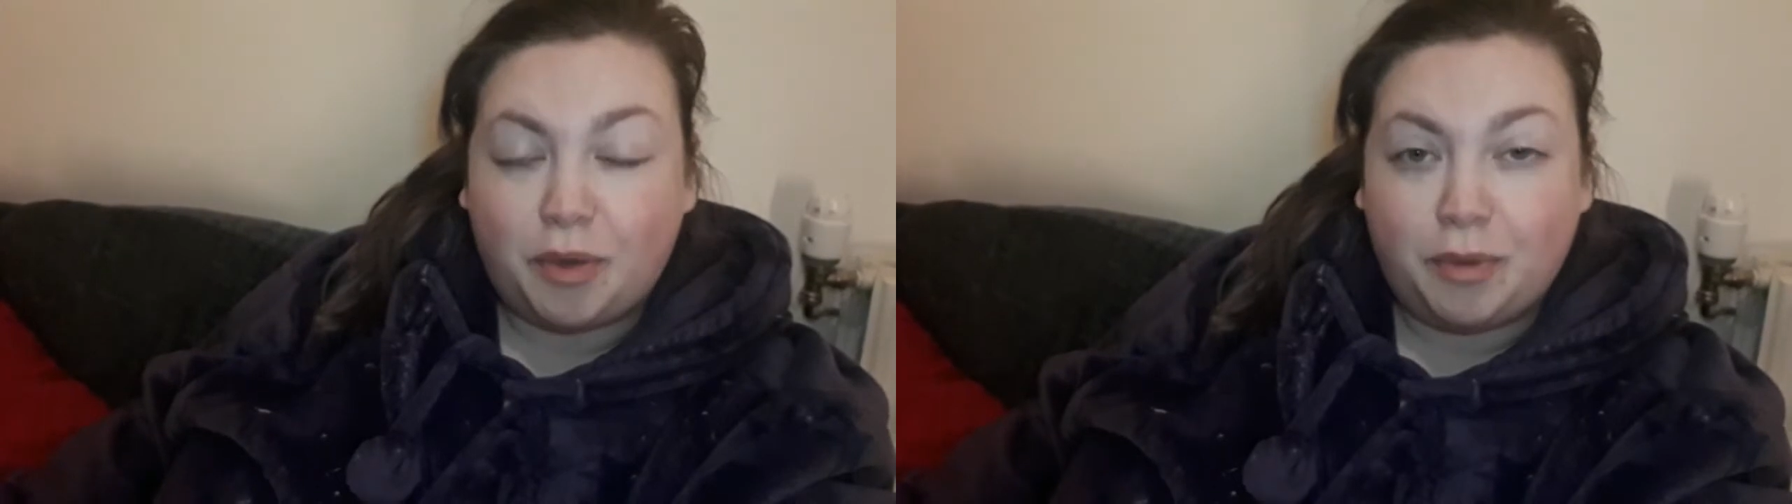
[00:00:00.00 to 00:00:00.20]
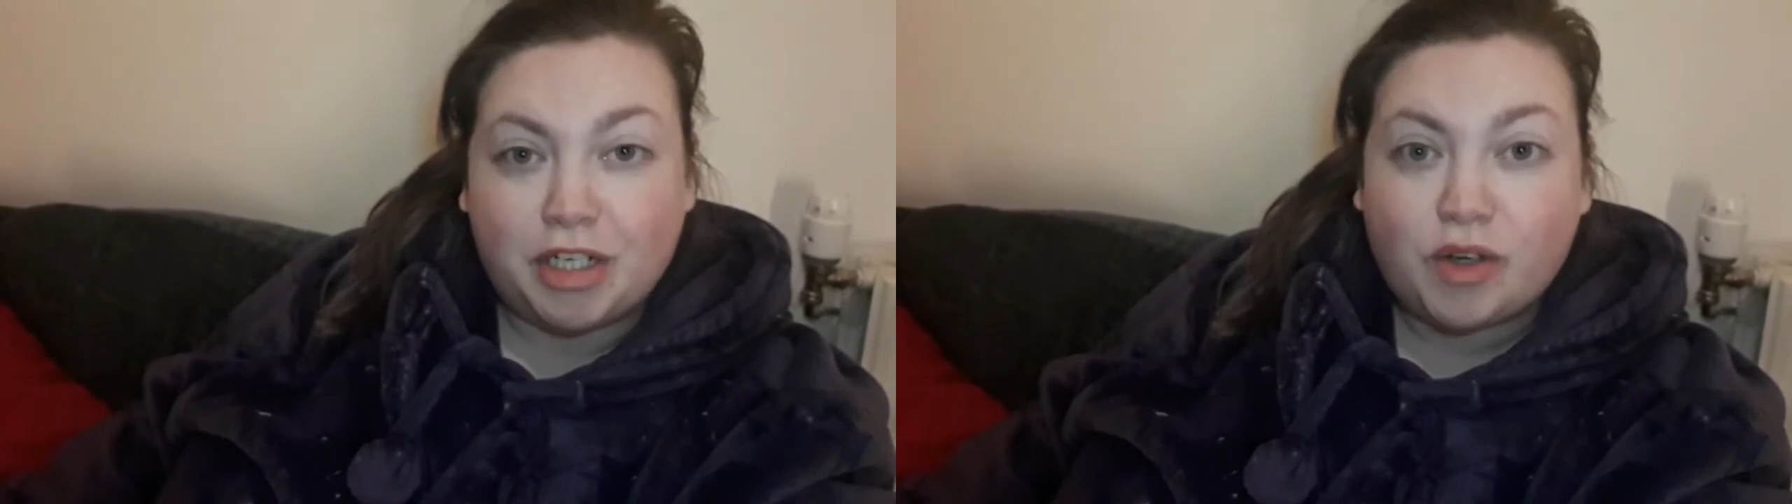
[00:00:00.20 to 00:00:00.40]

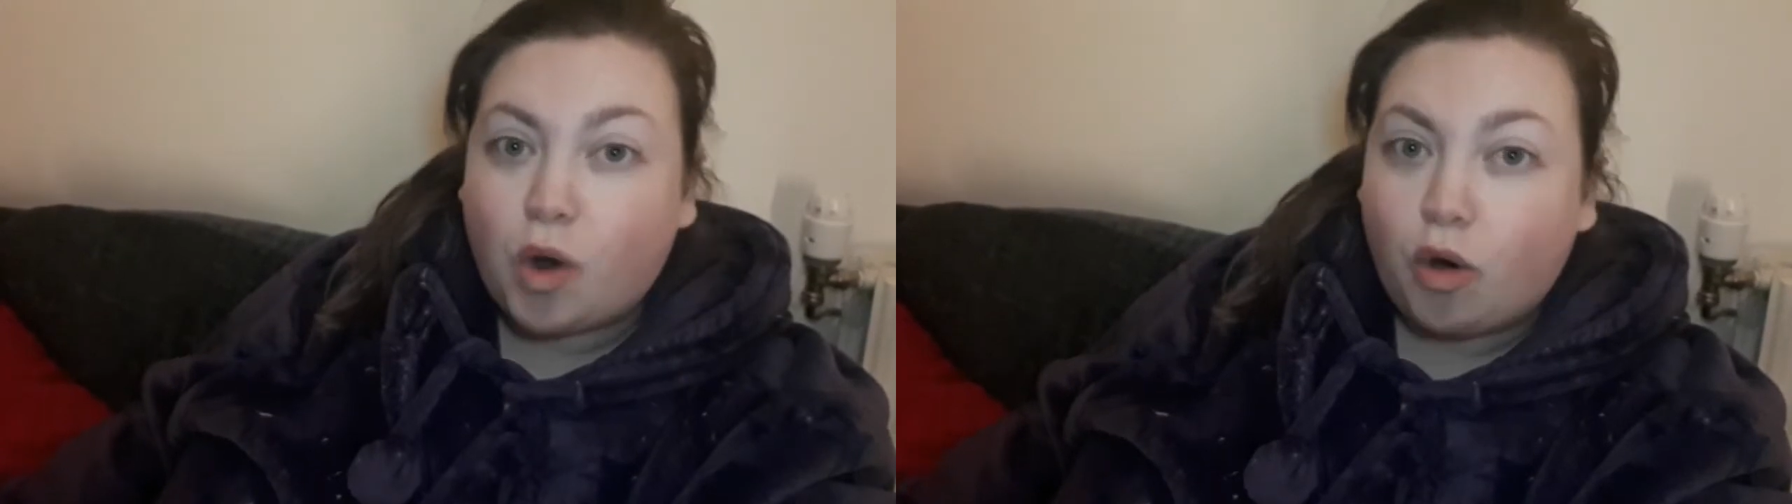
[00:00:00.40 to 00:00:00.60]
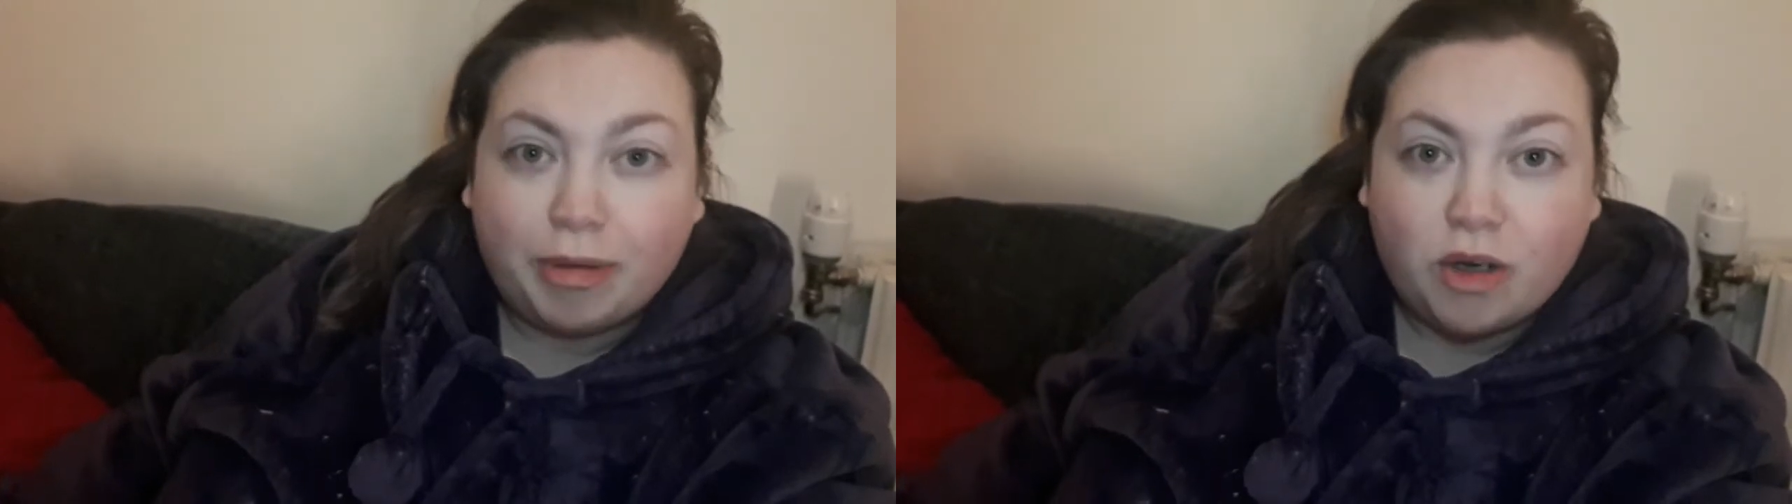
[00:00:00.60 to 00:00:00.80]
that we should
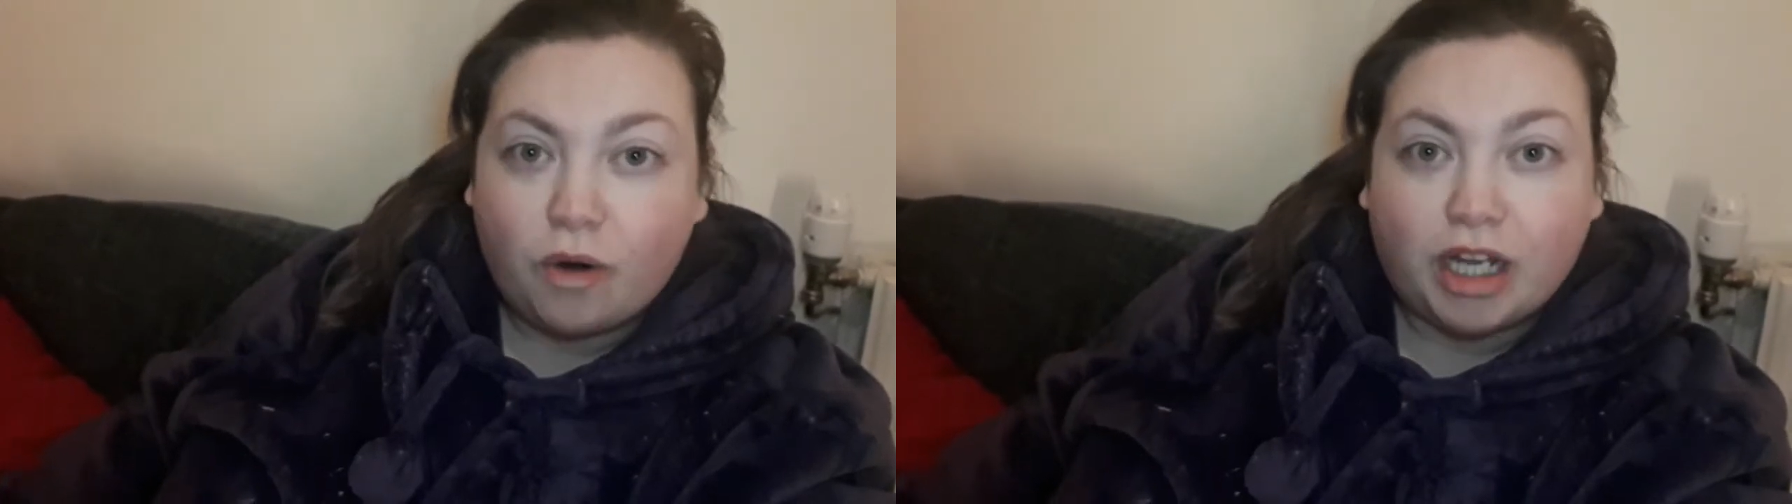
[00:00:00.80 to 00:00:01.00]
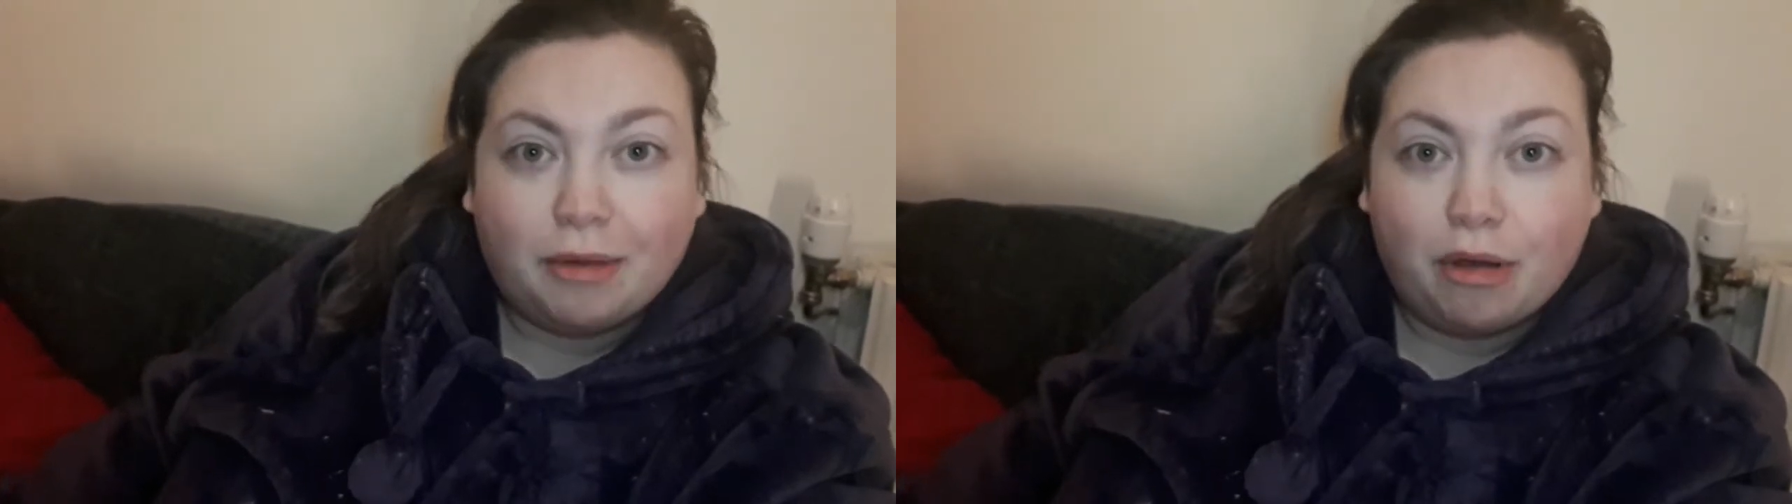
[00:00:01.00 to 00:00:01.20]
all be
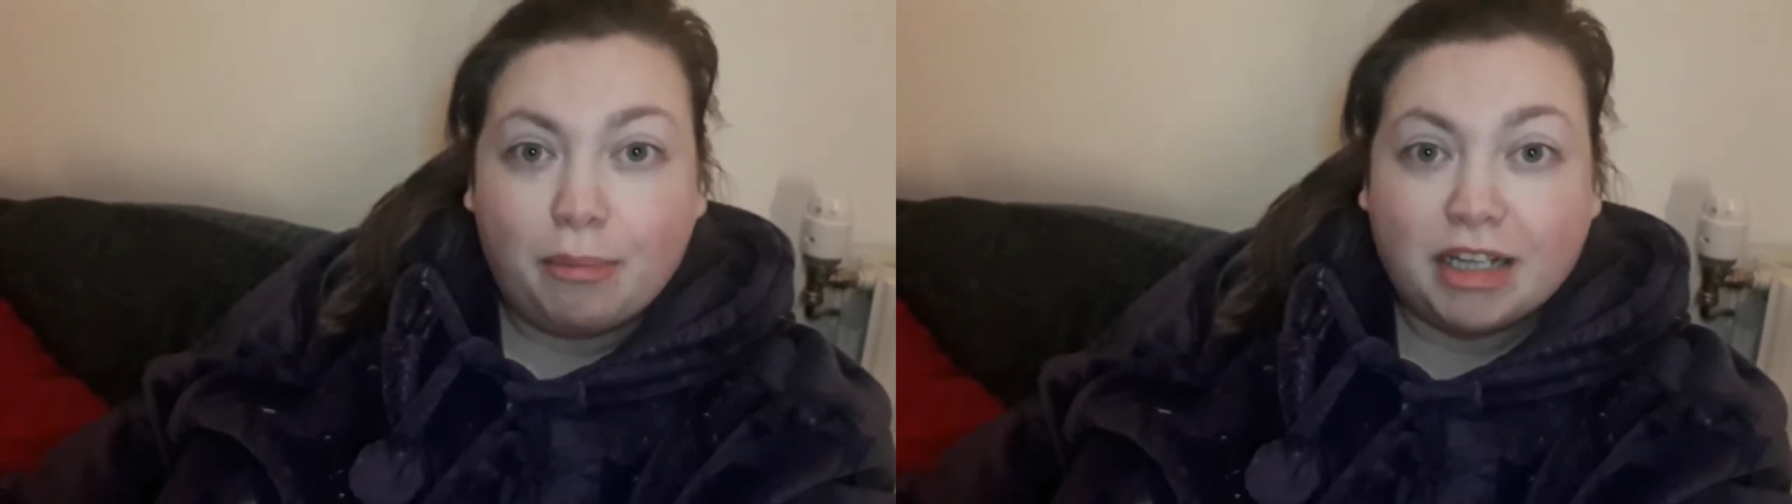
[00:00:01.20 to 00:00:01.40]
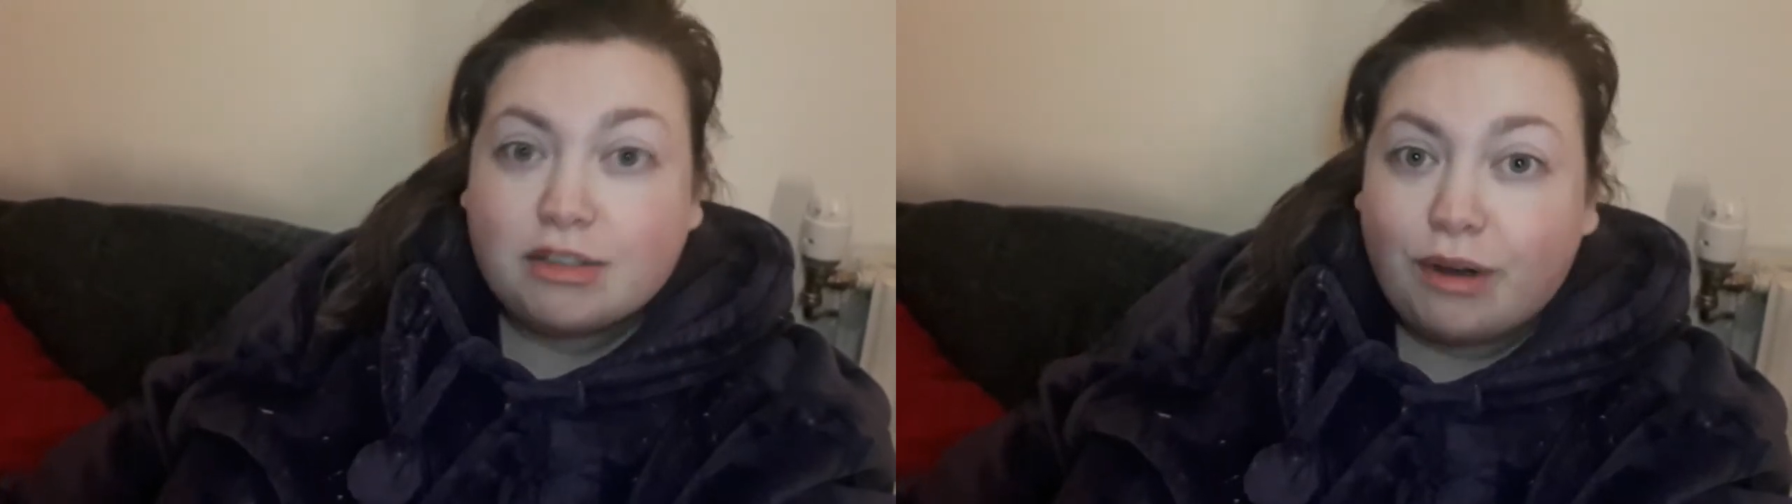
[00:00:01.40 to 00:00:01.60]
talking about
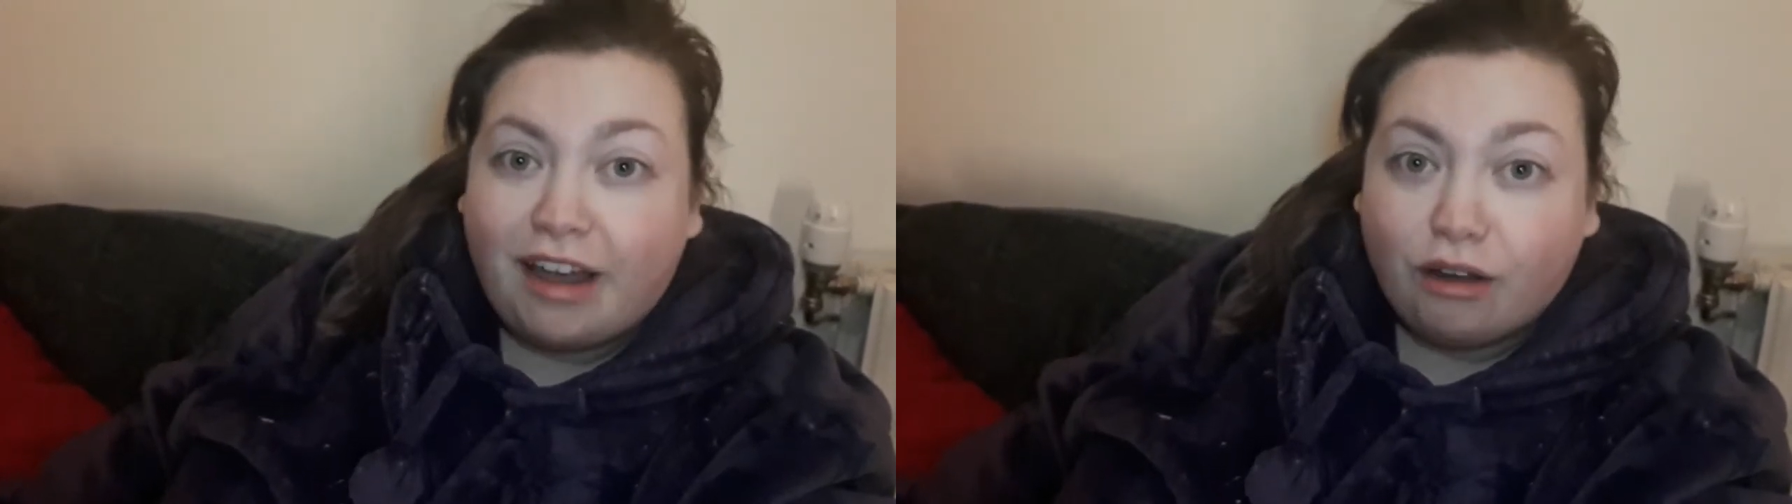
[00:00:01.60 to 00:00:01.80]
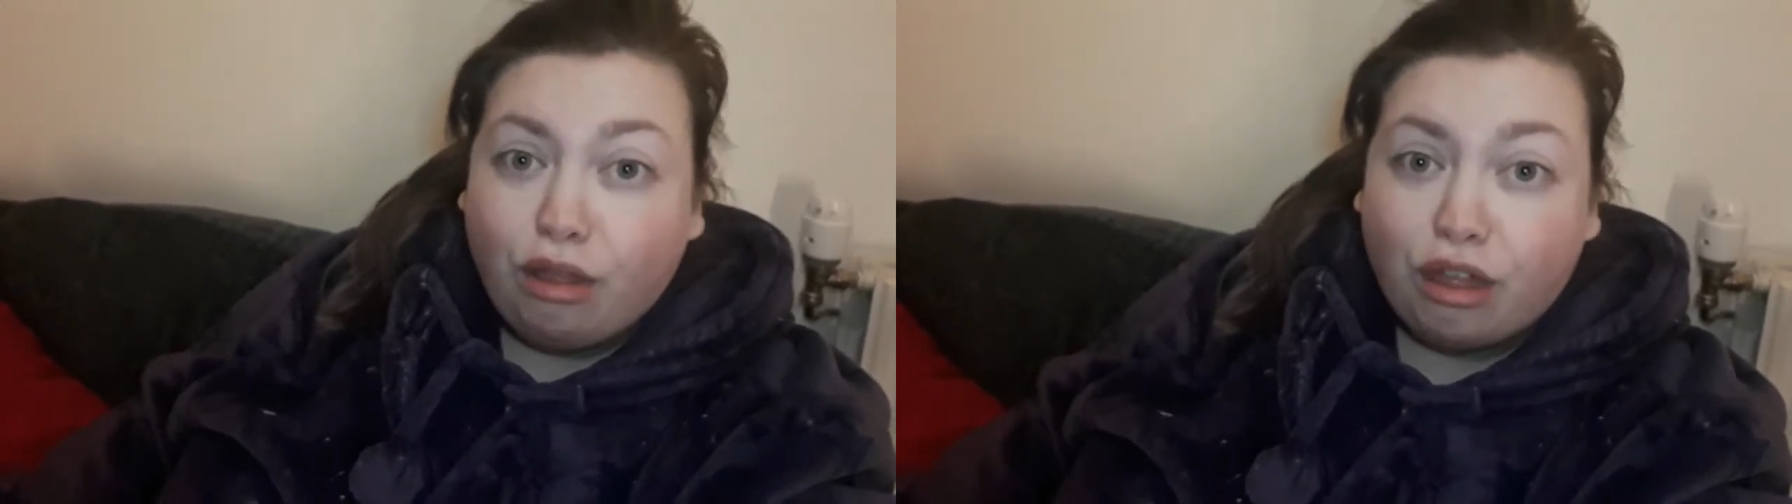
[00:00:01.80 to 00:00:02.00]
mental
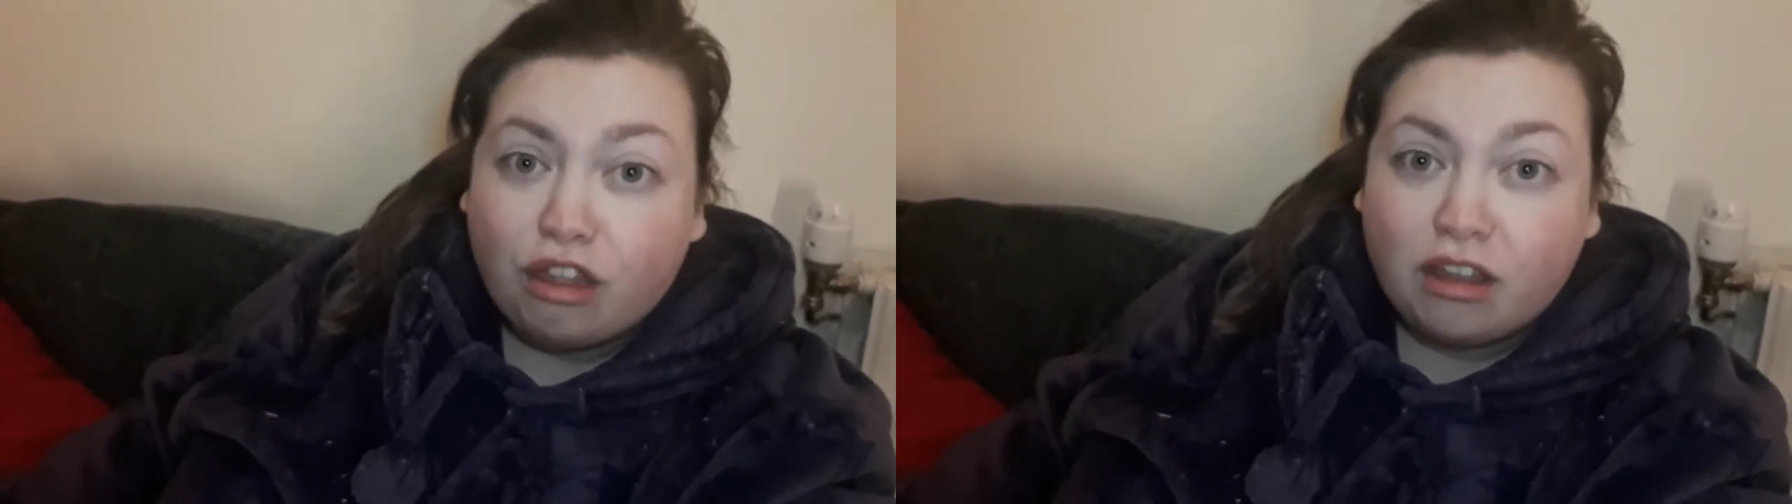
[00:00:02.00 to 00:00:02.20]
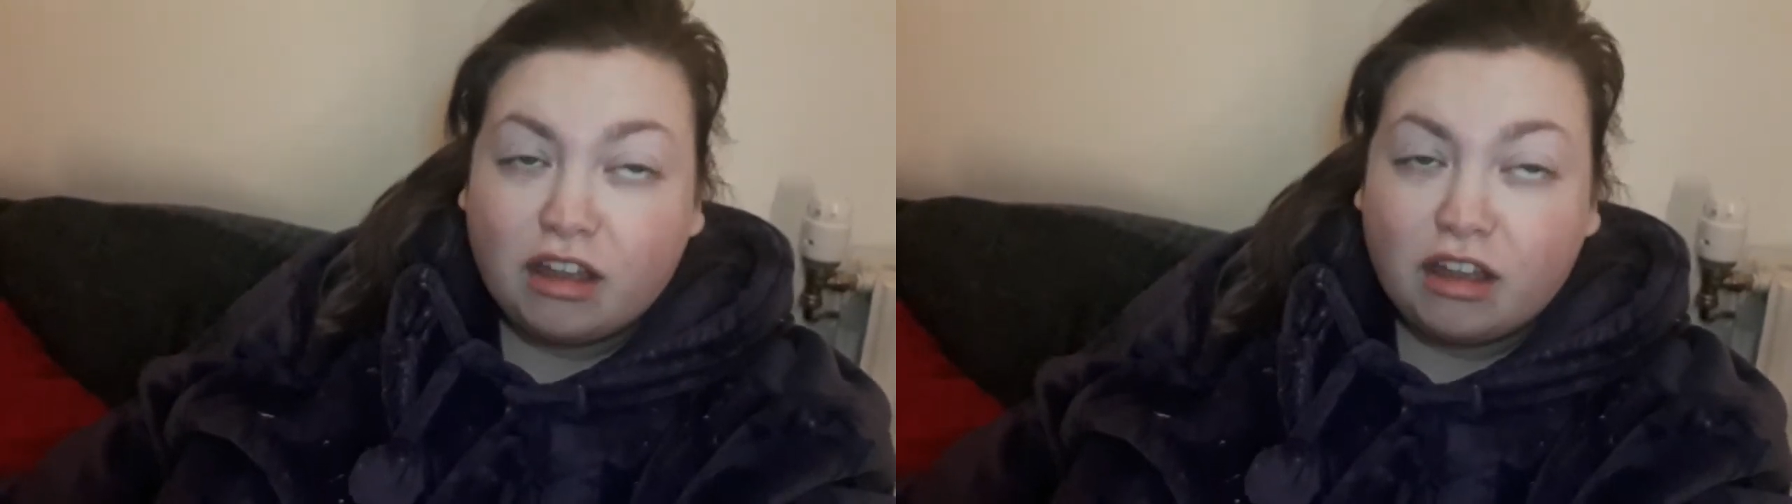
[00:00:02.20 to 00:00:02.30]
health.